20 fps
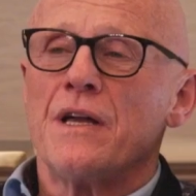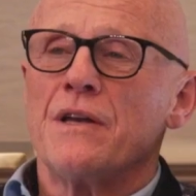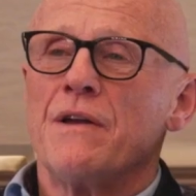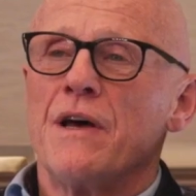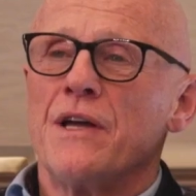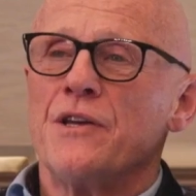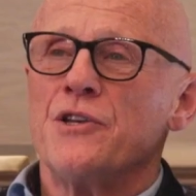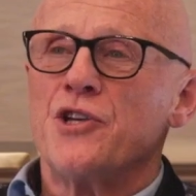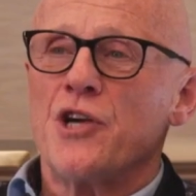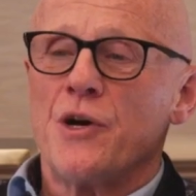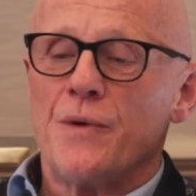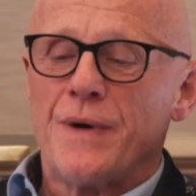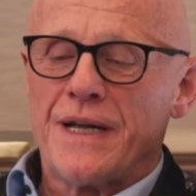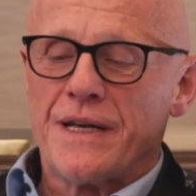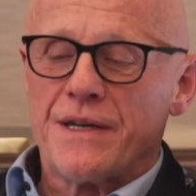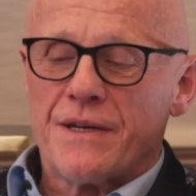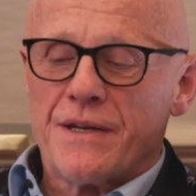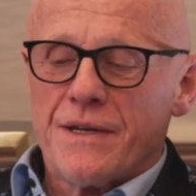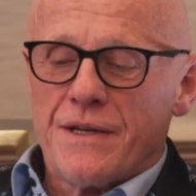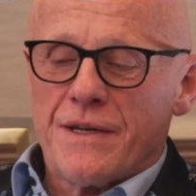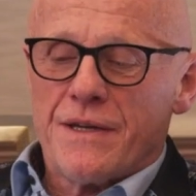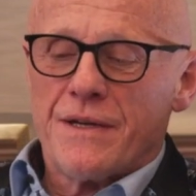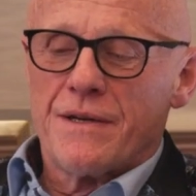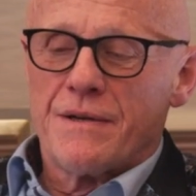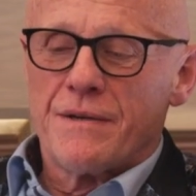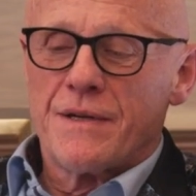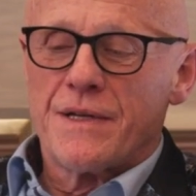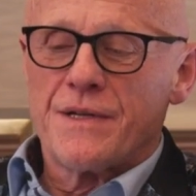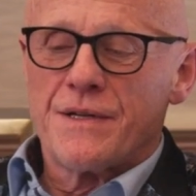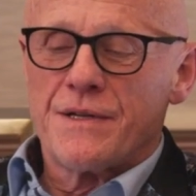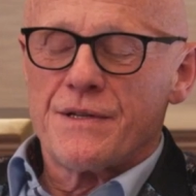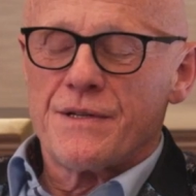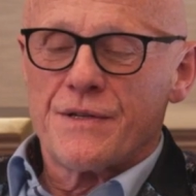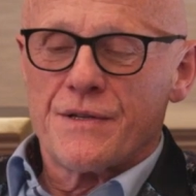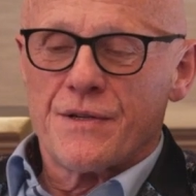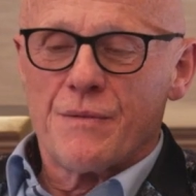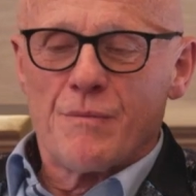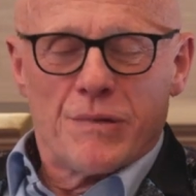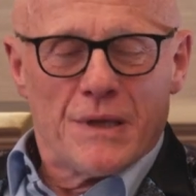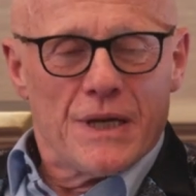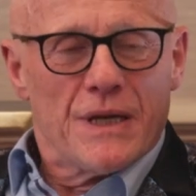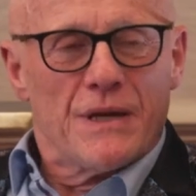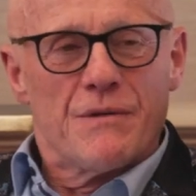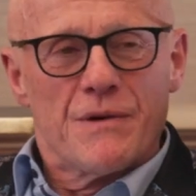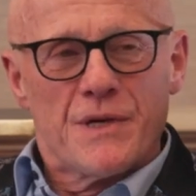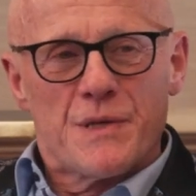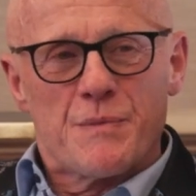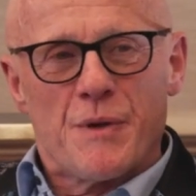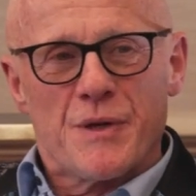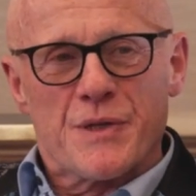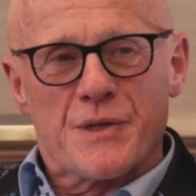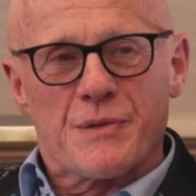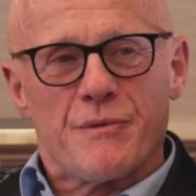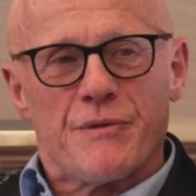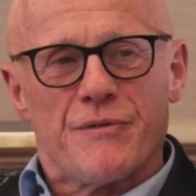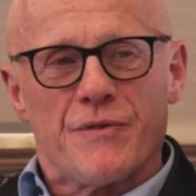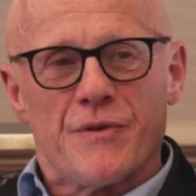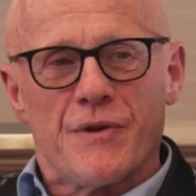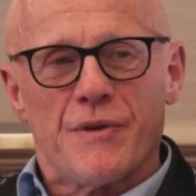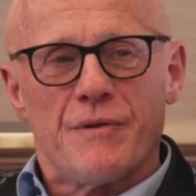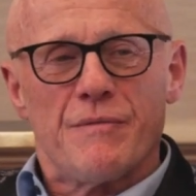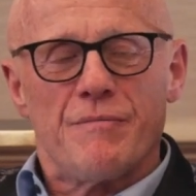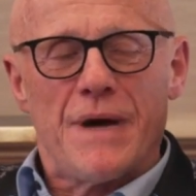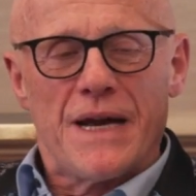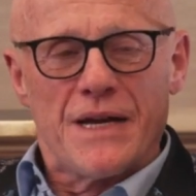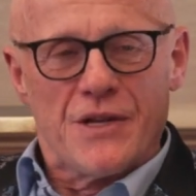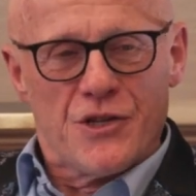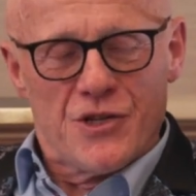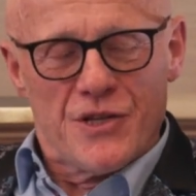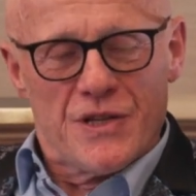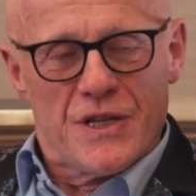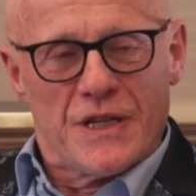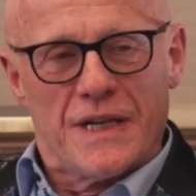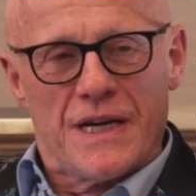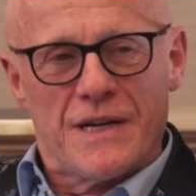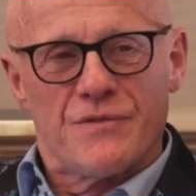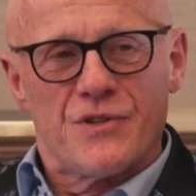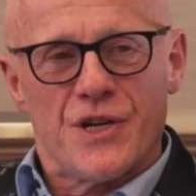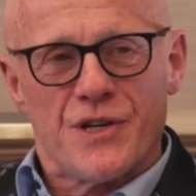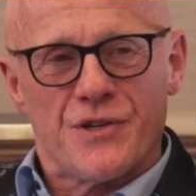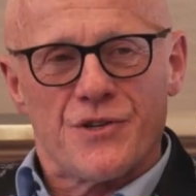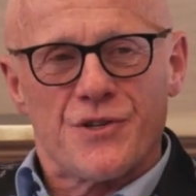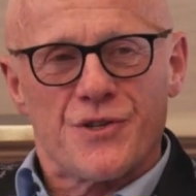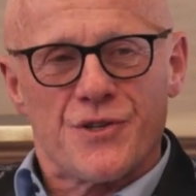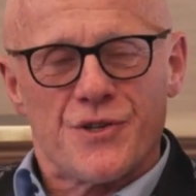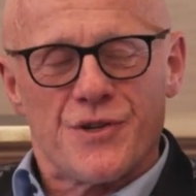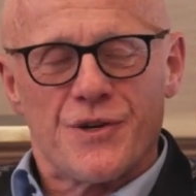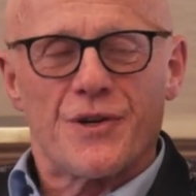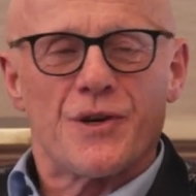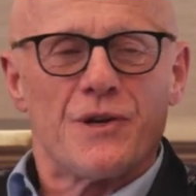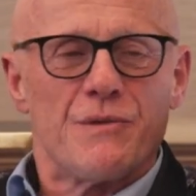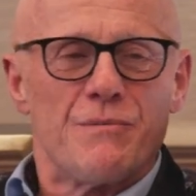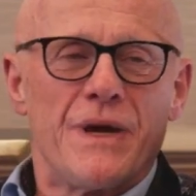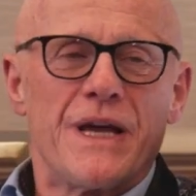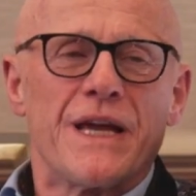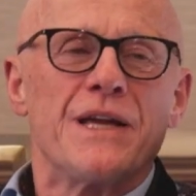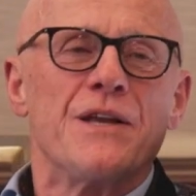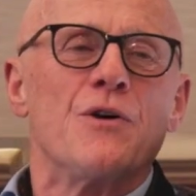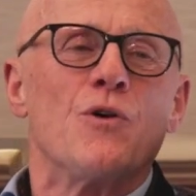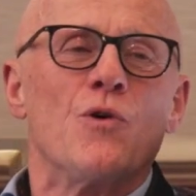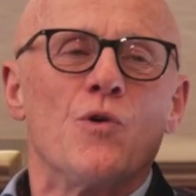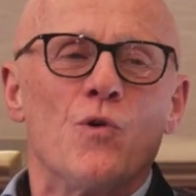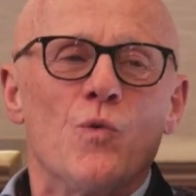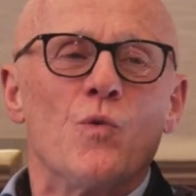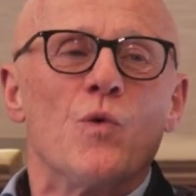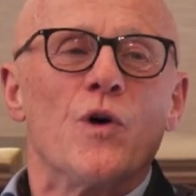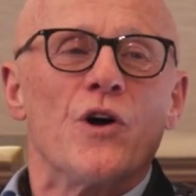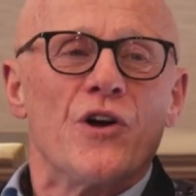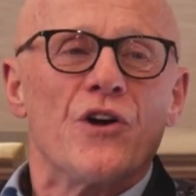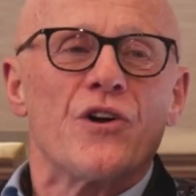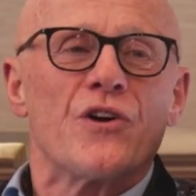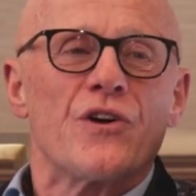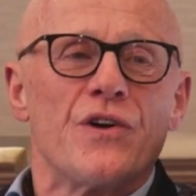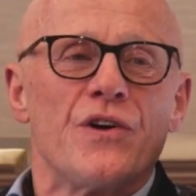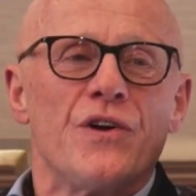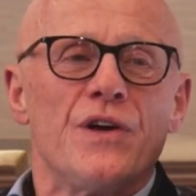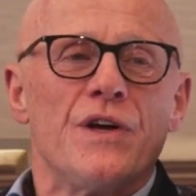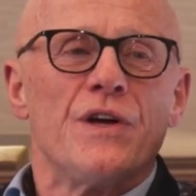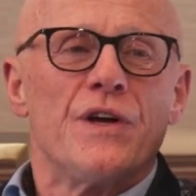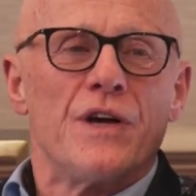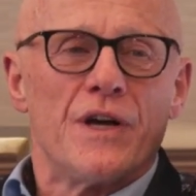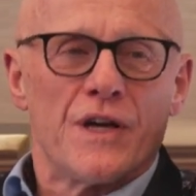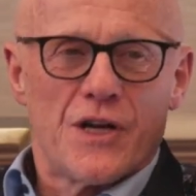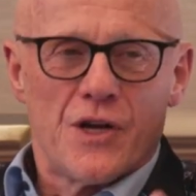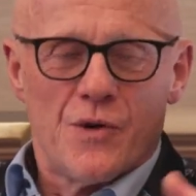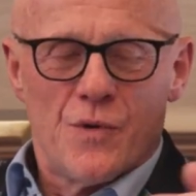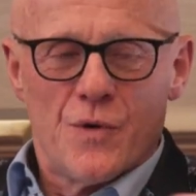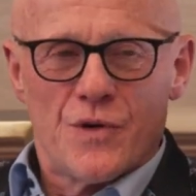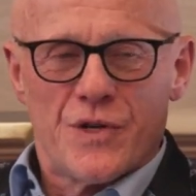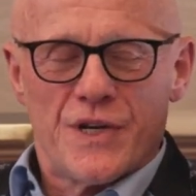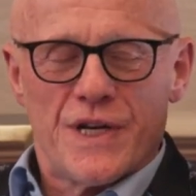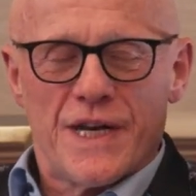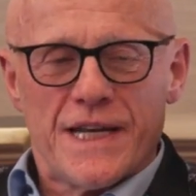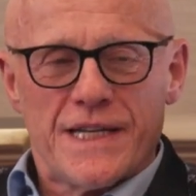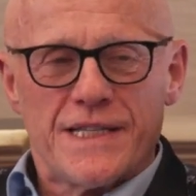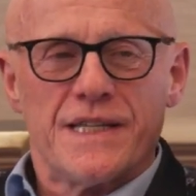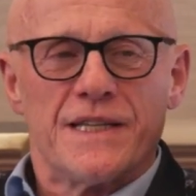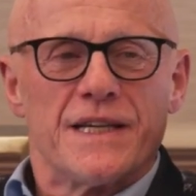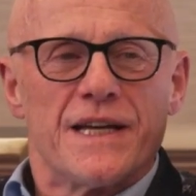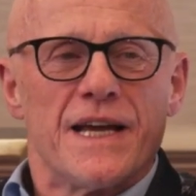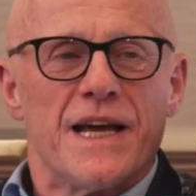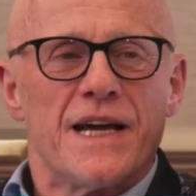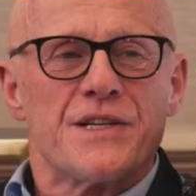And Joanne is completely responsible for managing the Life Changers Circle and making it all work and coordinating the